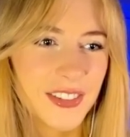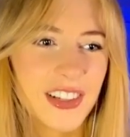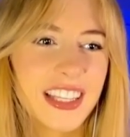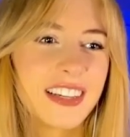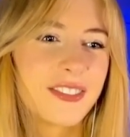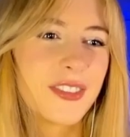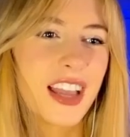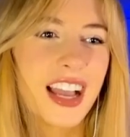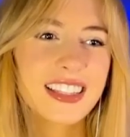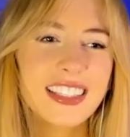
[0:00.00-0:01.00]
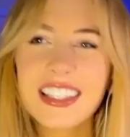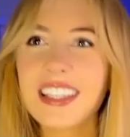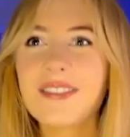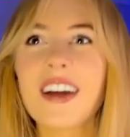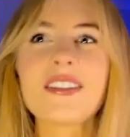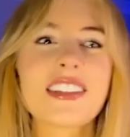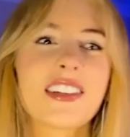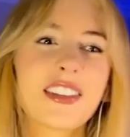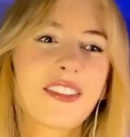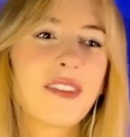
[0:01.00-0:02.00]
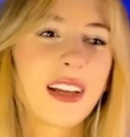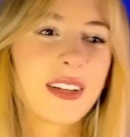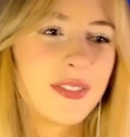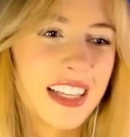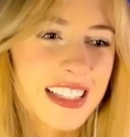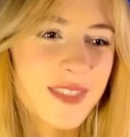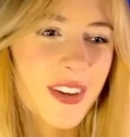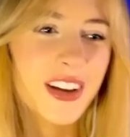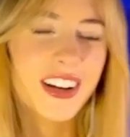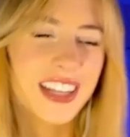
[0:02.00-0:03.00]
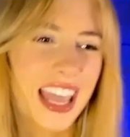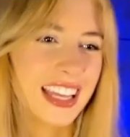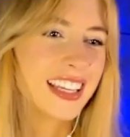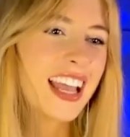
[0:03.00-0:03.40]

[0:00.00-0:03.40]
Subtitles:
I think that e5 is not the right way to play this, but okay.